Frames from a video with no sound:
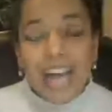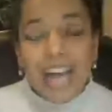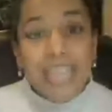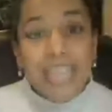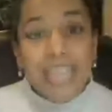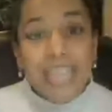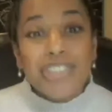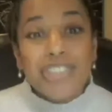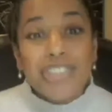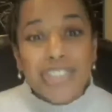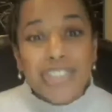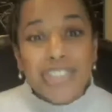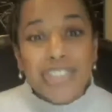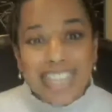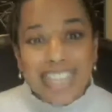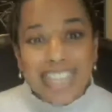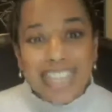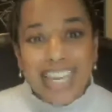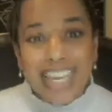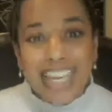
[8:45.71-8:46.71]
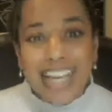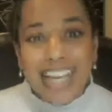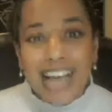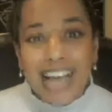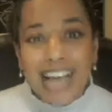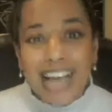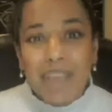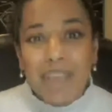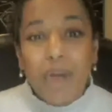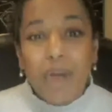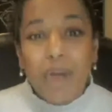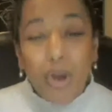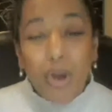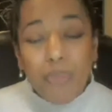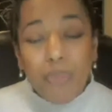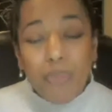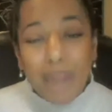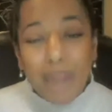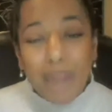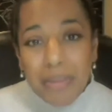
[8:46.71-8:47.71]
interesting home
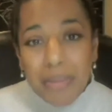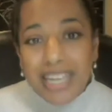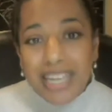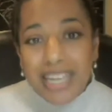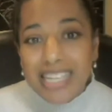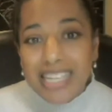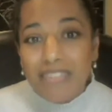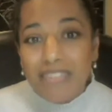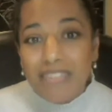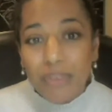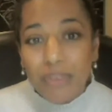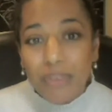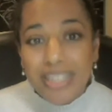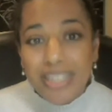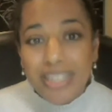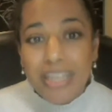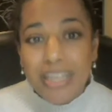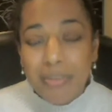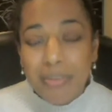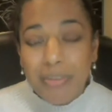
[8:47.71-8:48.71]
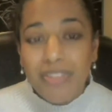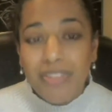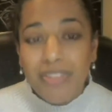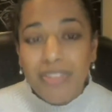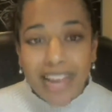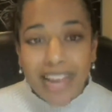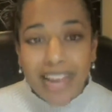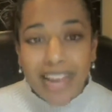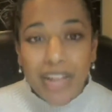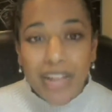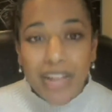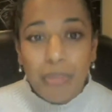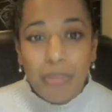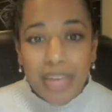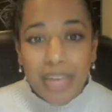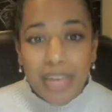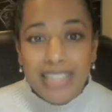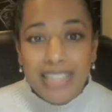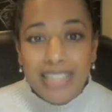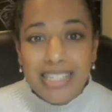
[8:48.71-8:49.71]
remedies for some of their
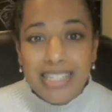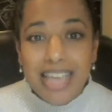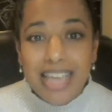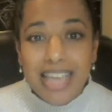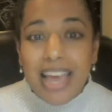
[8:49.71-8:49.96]
ailments.